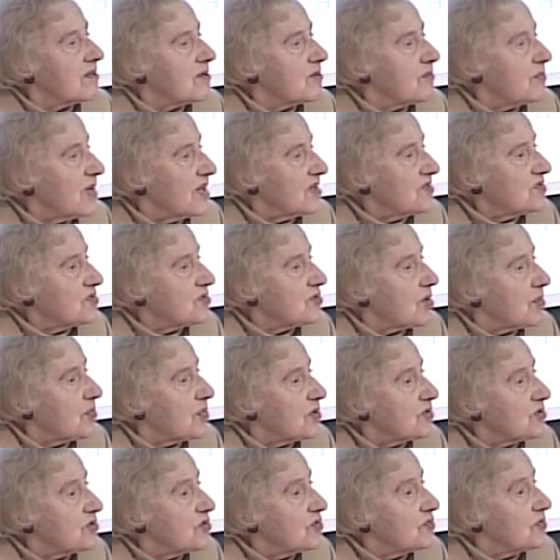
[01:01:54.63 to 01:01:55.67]
the best
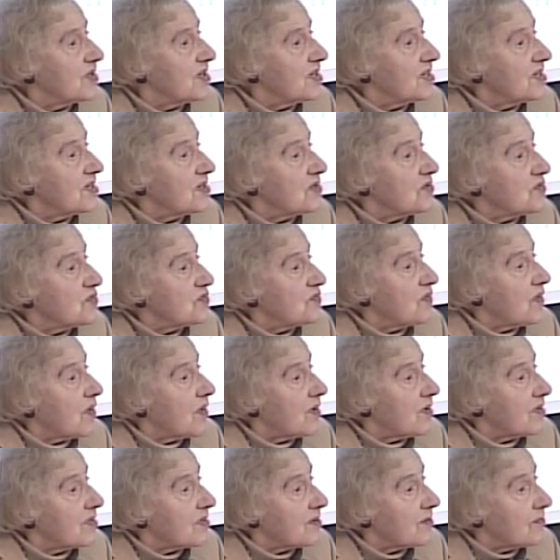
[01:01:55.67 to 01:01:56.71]
opportunities
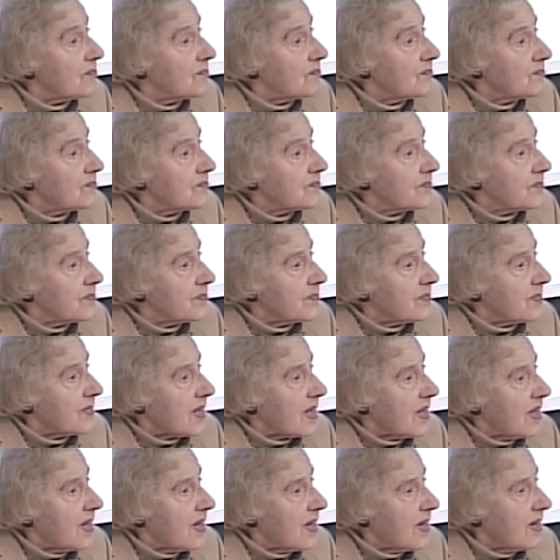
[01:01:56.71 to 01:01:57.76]
for them.
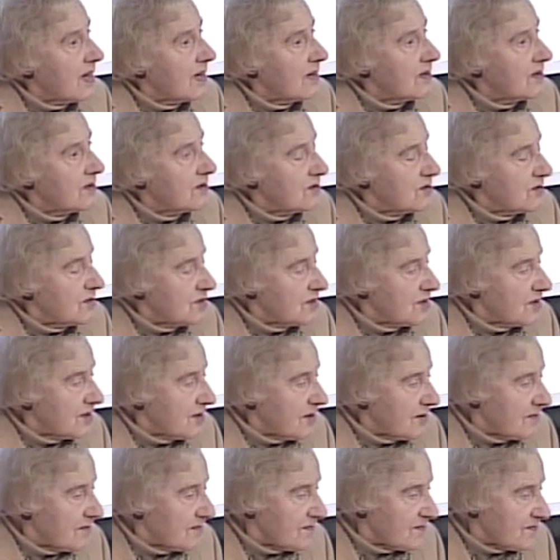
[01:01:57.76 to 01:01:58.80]
And
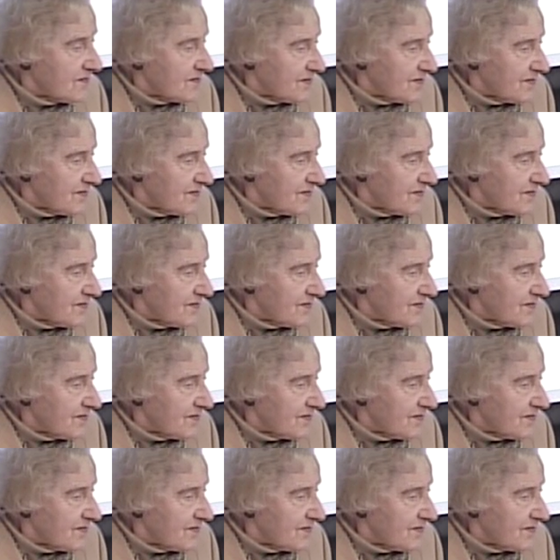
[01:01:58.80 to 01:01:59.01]
um,